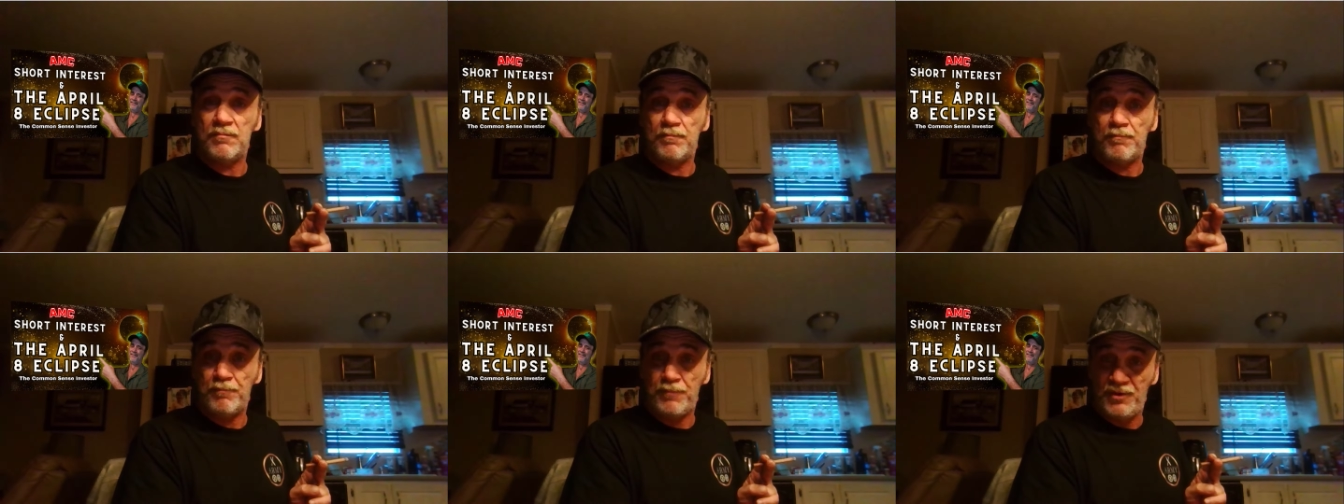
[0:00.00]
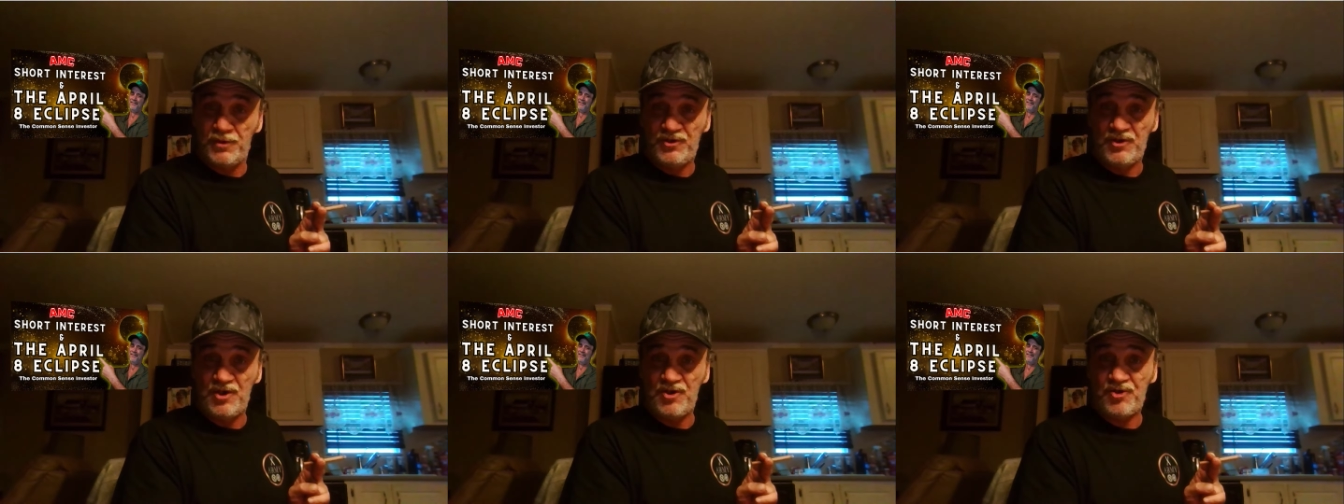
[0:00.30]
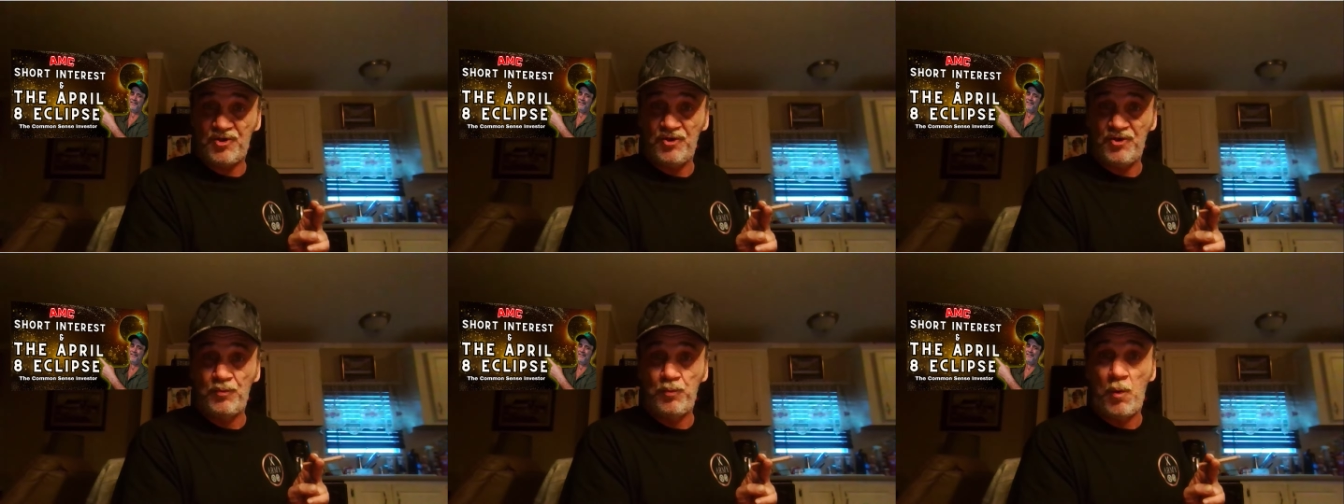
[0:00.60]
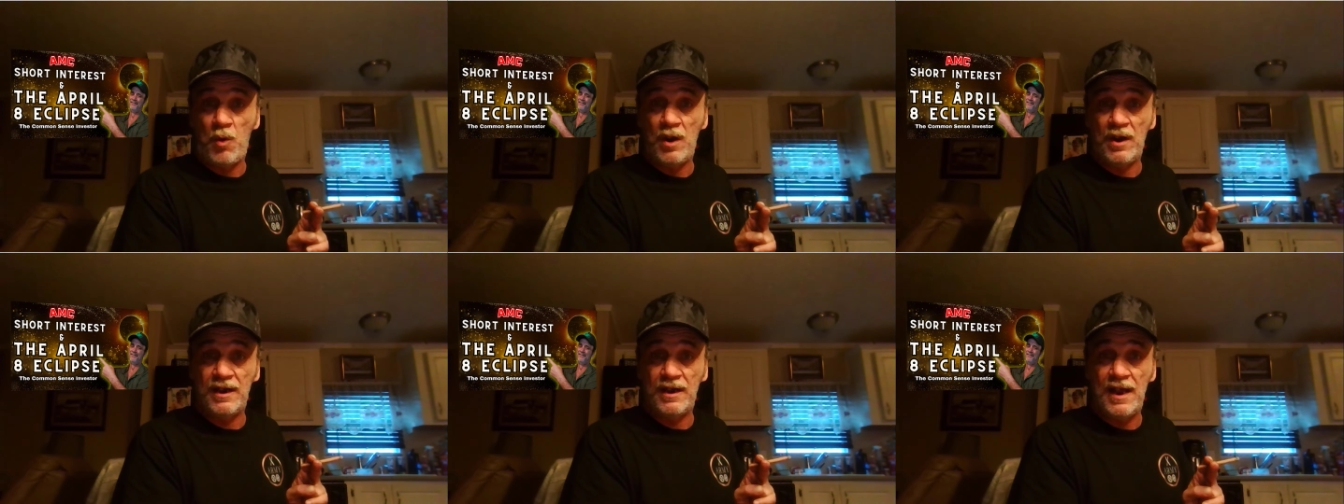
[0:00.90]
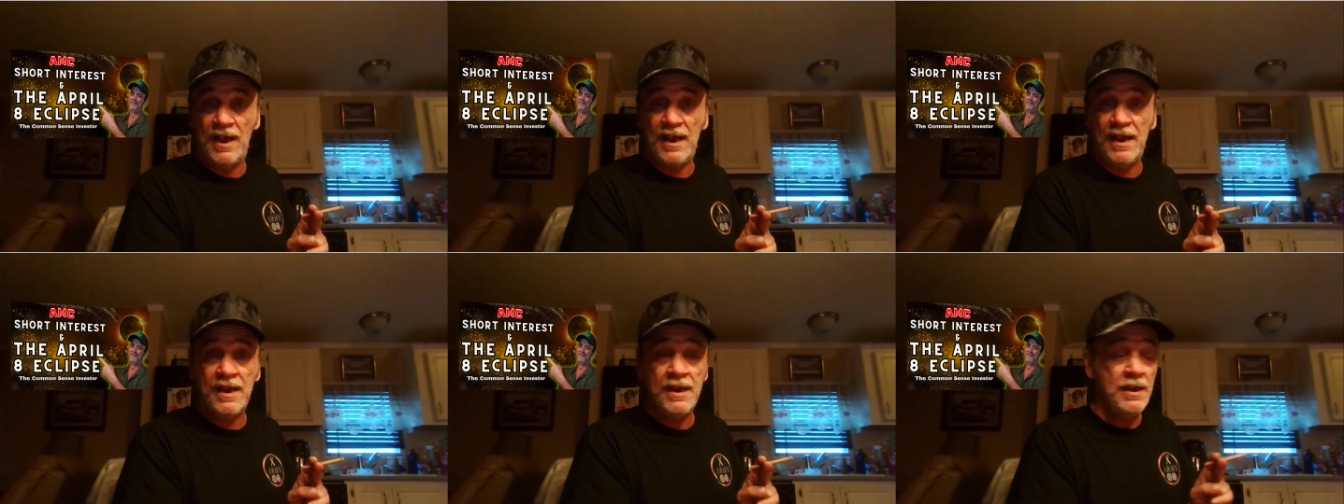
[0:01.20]
positions one
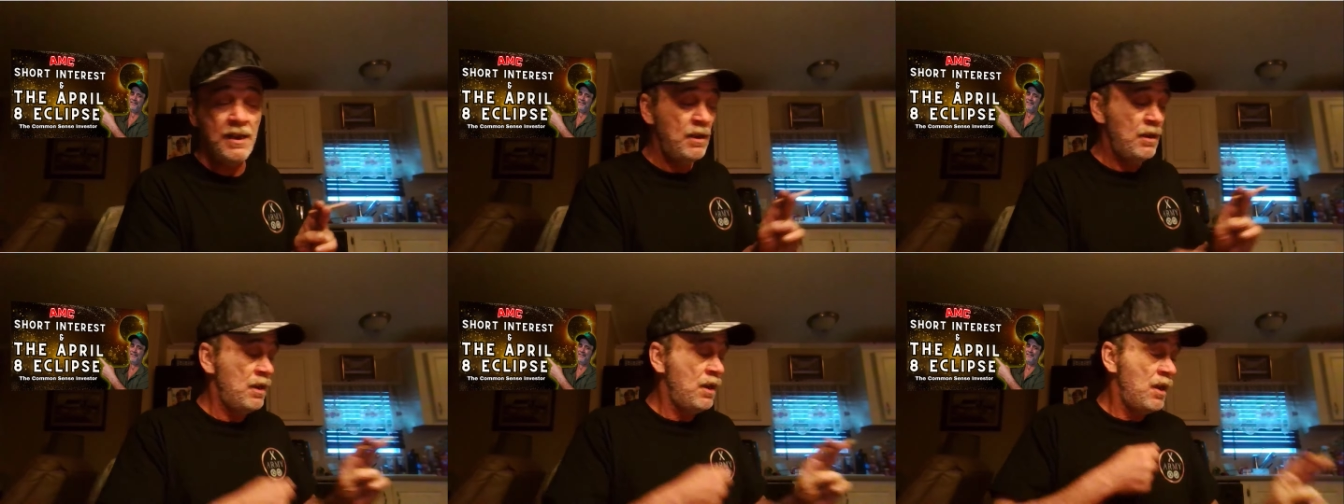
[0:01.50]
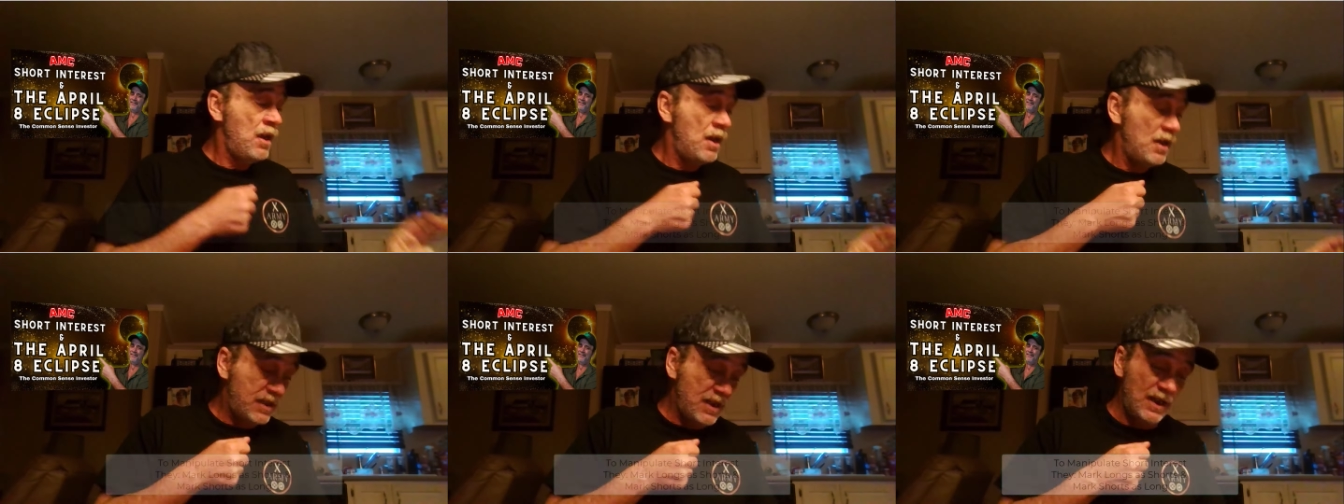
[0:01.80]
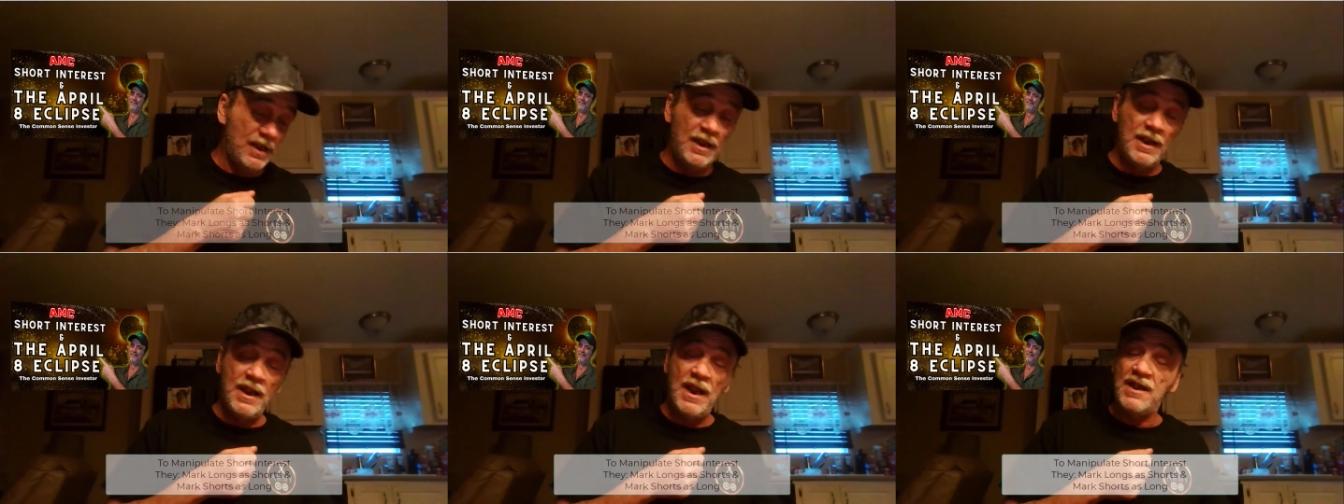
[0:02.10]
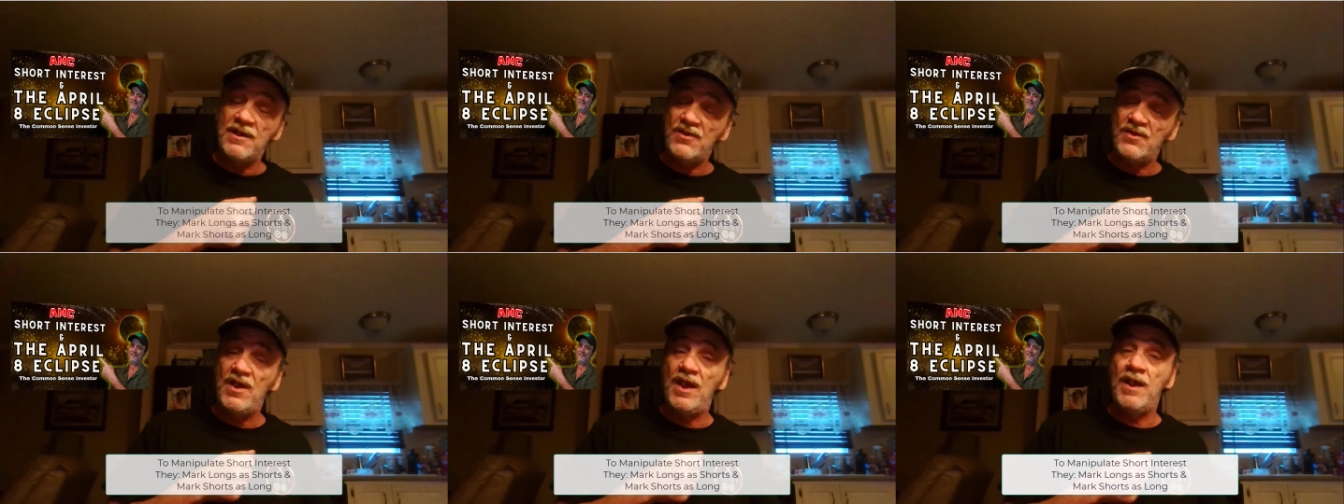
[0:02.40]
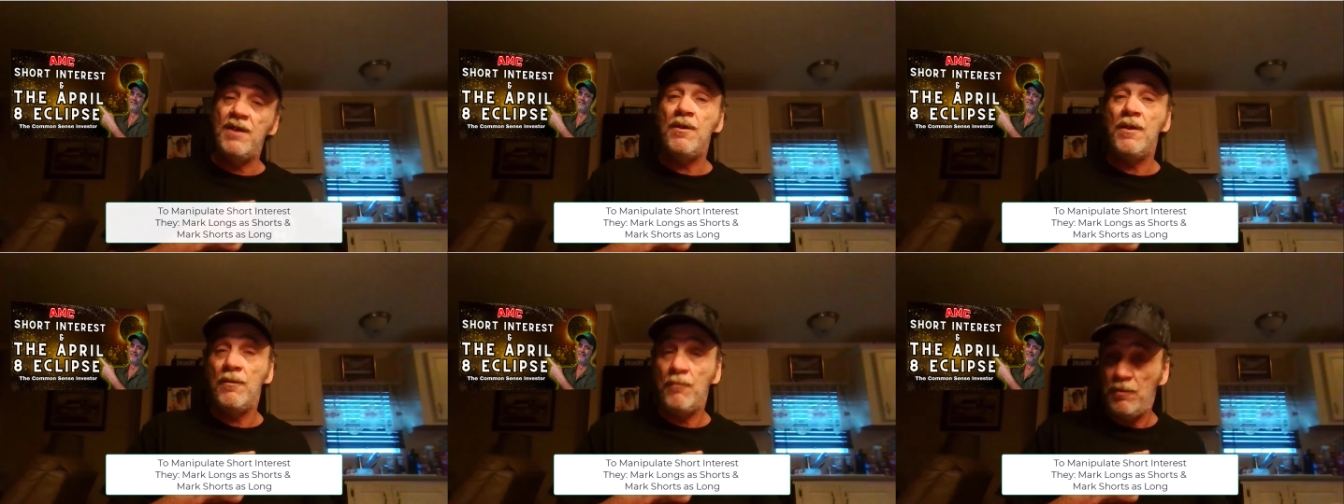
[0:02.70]
day, then the next
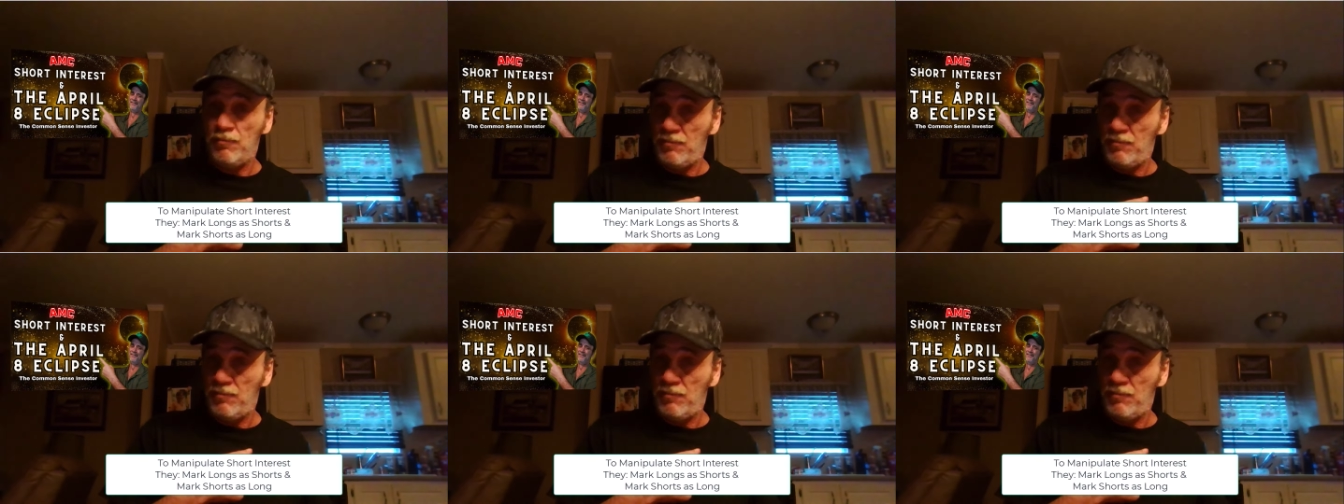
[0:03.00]
day